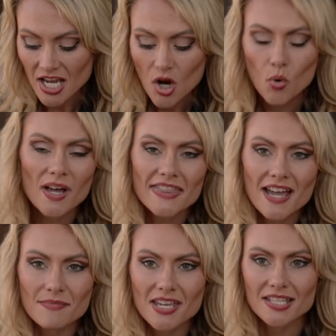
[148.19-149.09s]
What
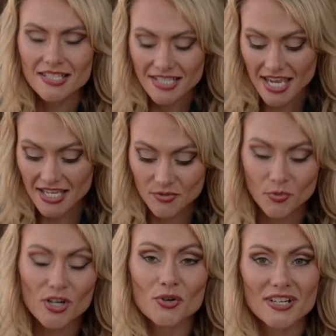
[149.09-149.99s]
that means is
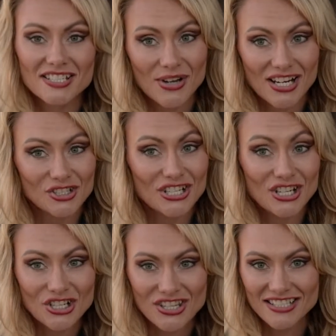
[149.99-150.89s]
we're going to actually
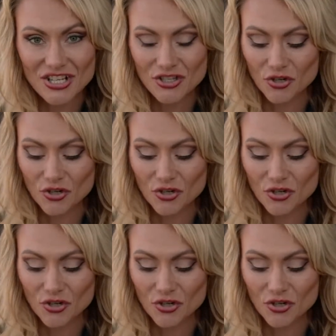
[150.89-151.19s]
cook these on the